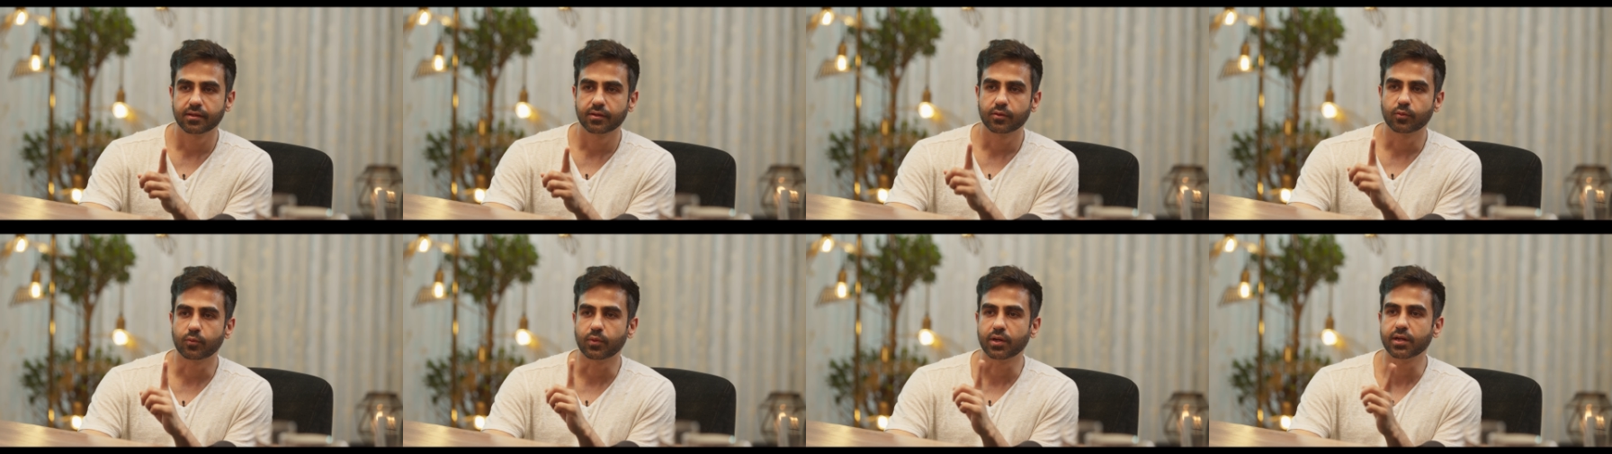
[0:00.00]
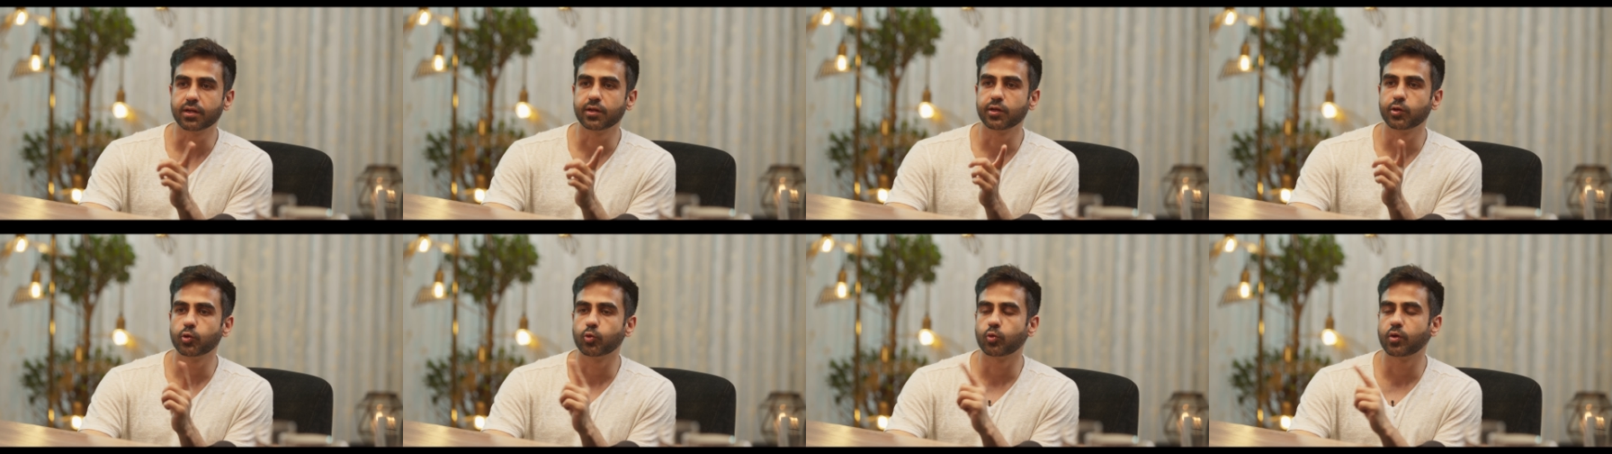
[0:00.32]

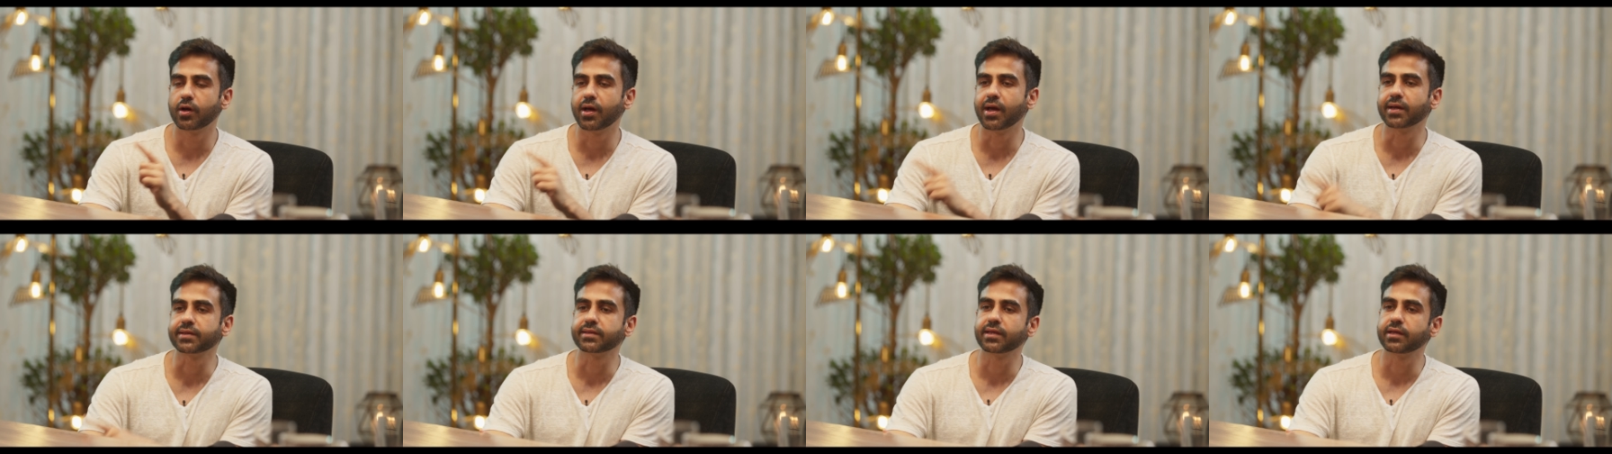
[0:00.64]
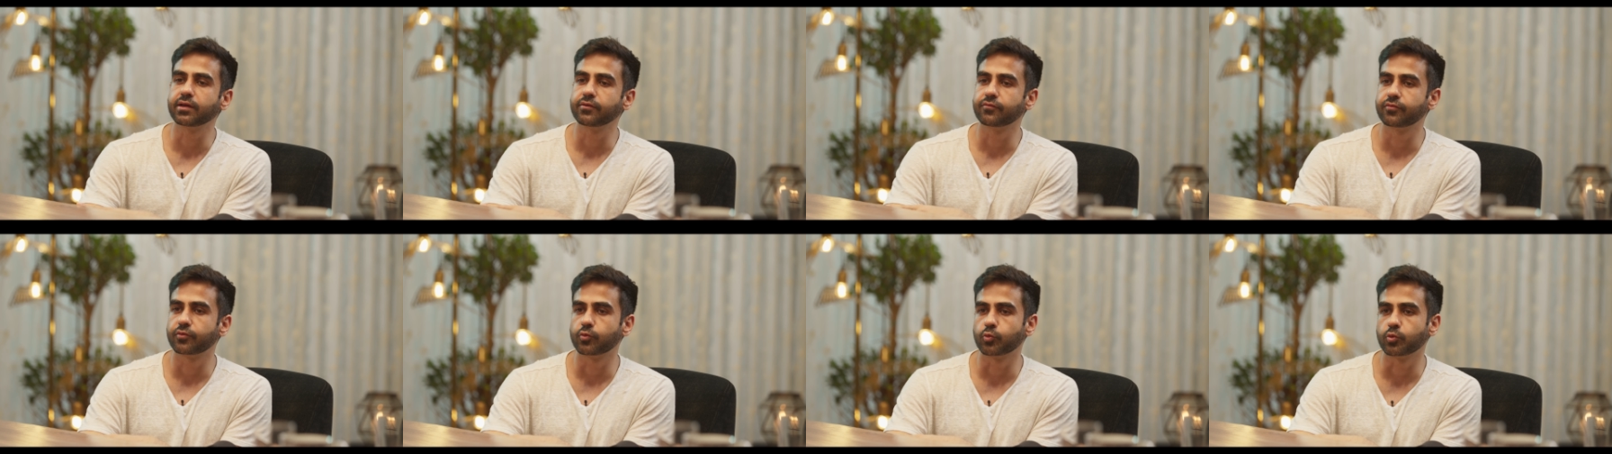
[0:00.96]
One low
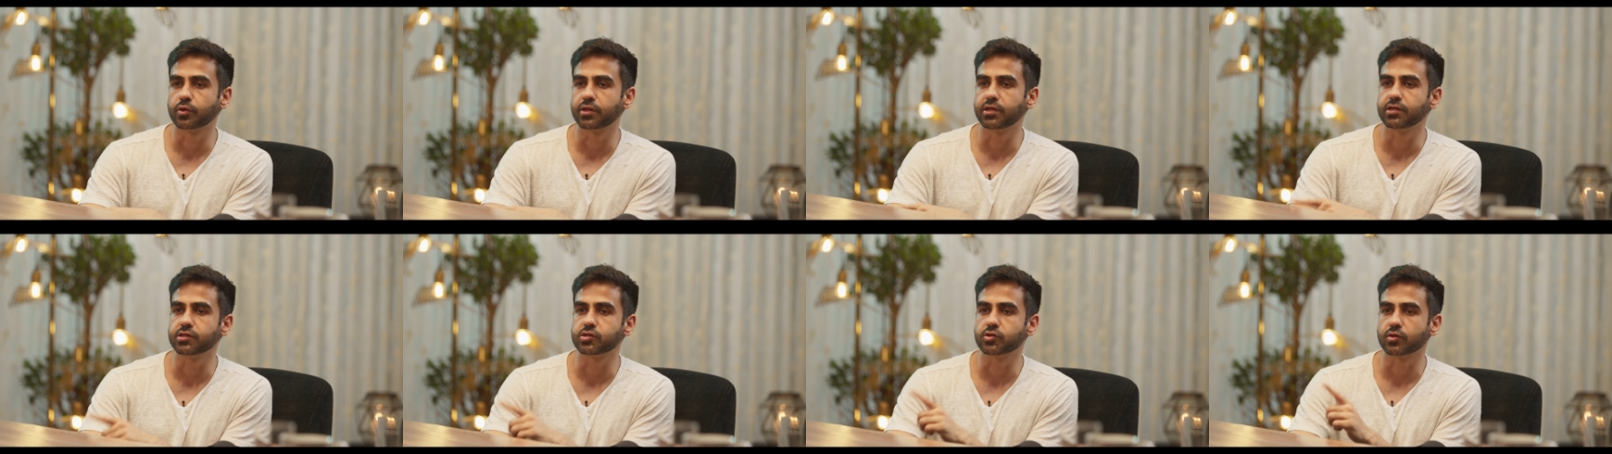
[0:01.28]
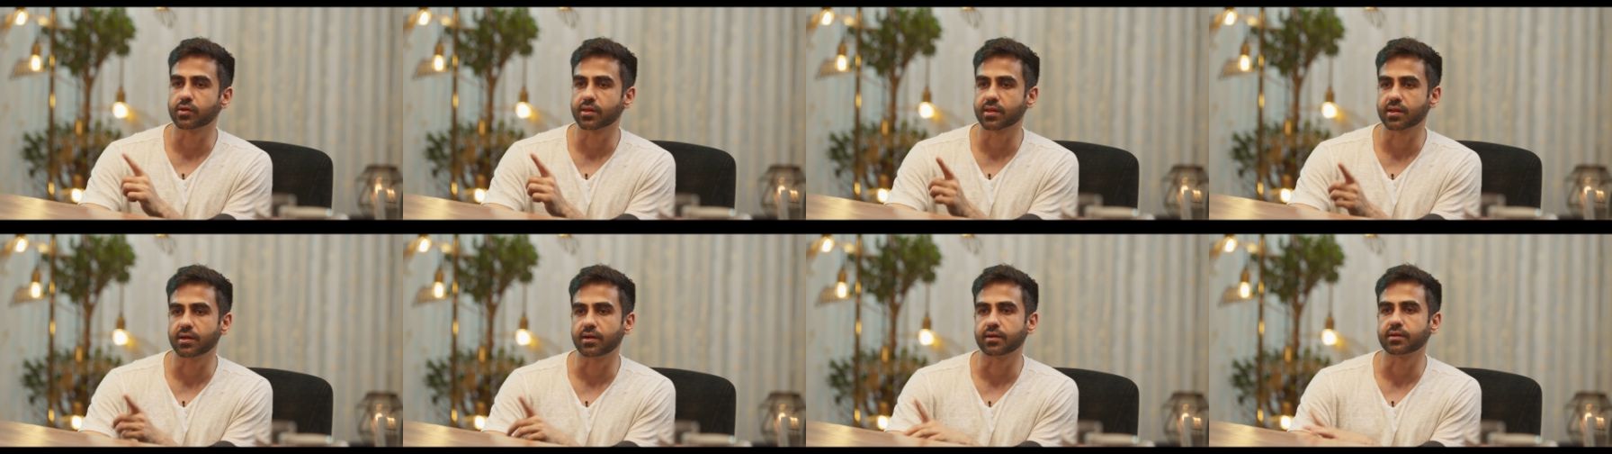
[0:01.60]
hanging fruit he should
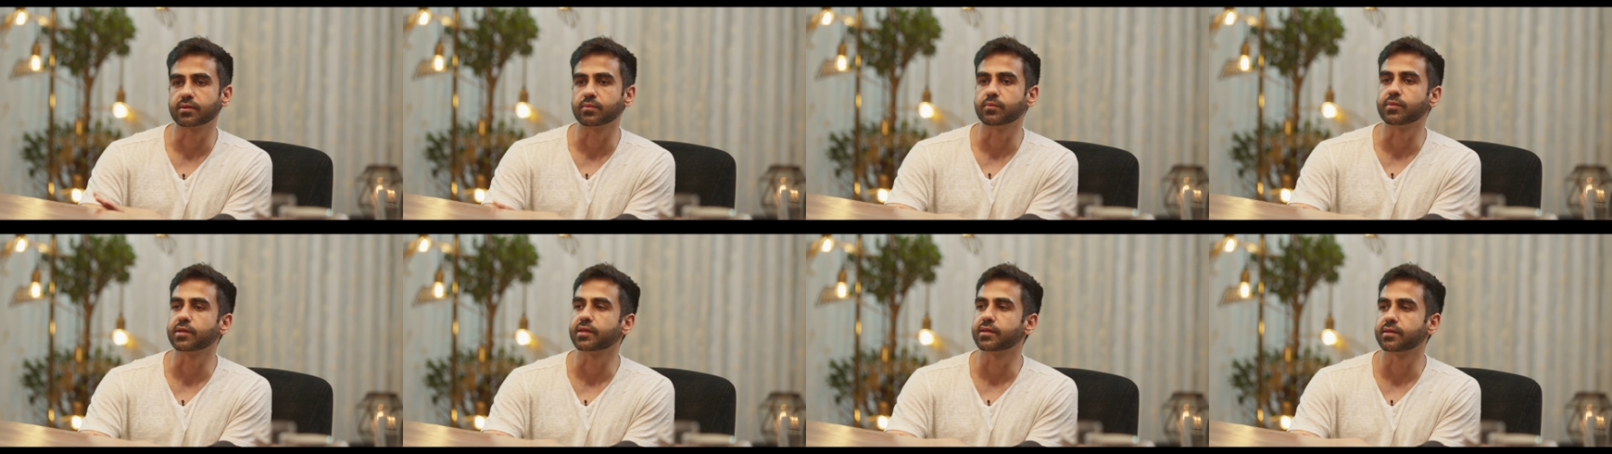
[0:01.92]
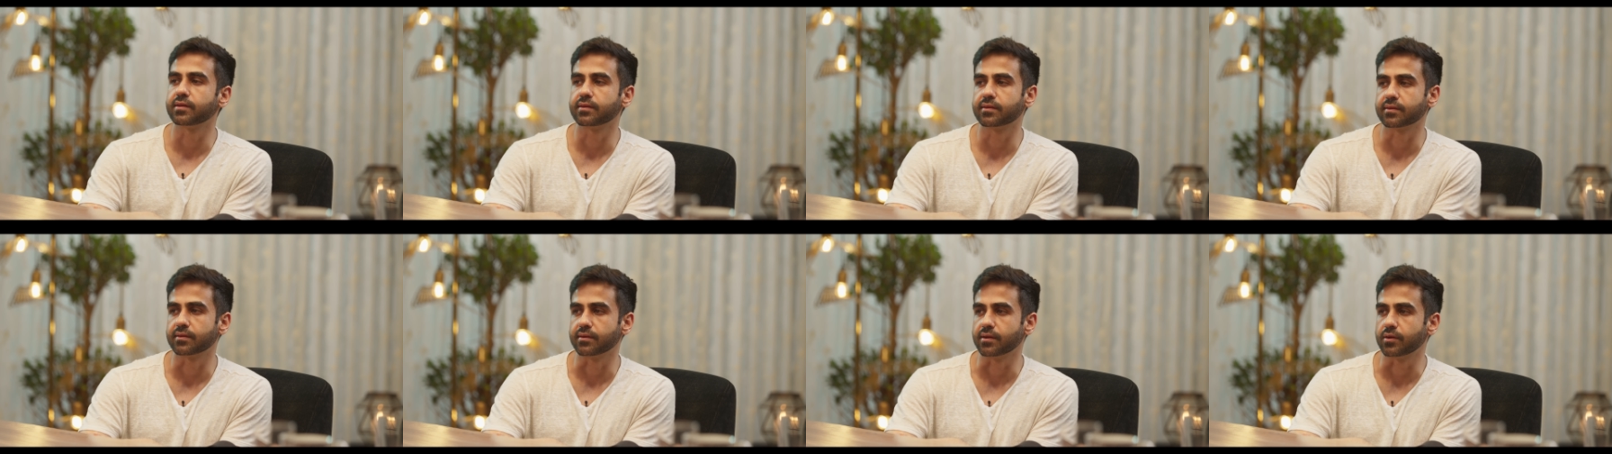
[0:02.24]
start a
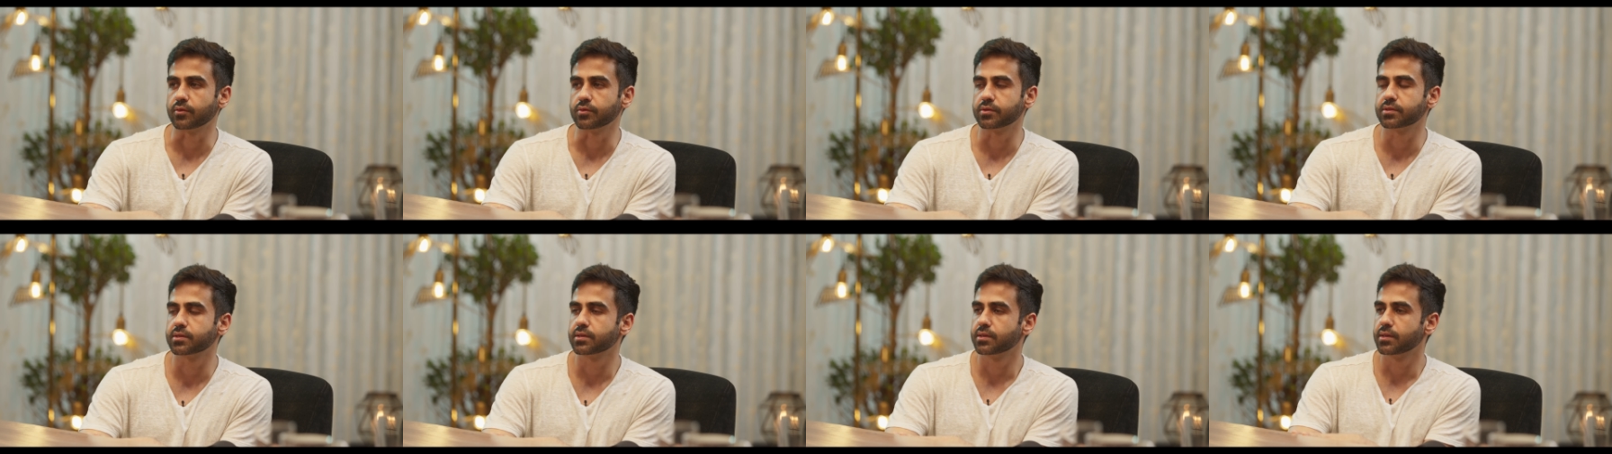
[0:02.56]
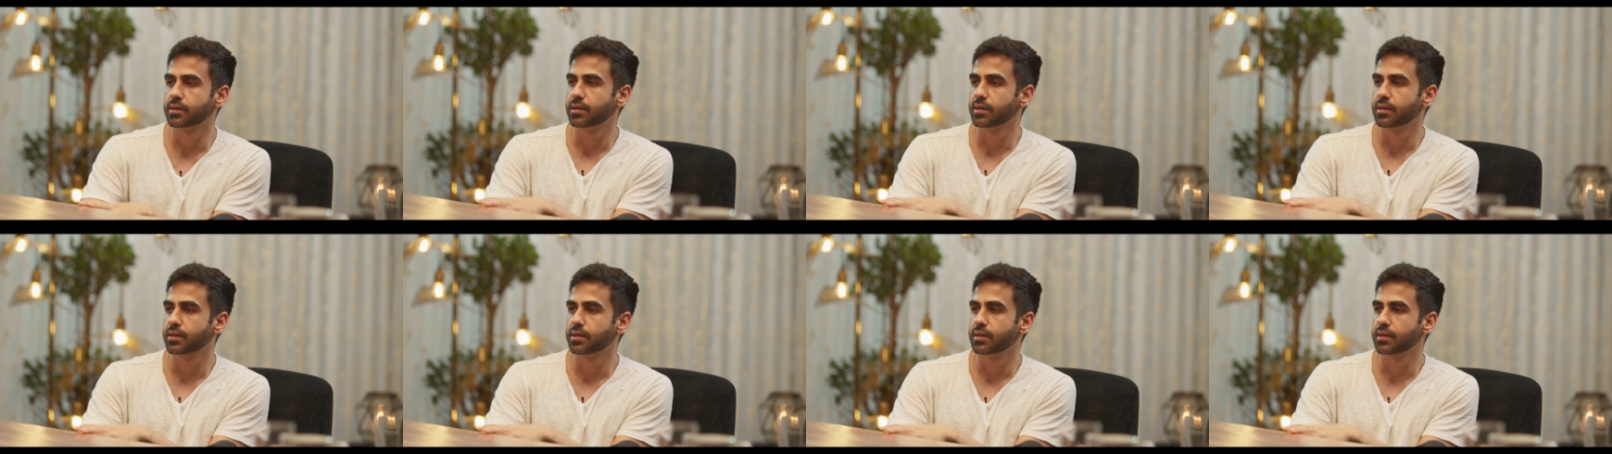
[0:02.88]
business around.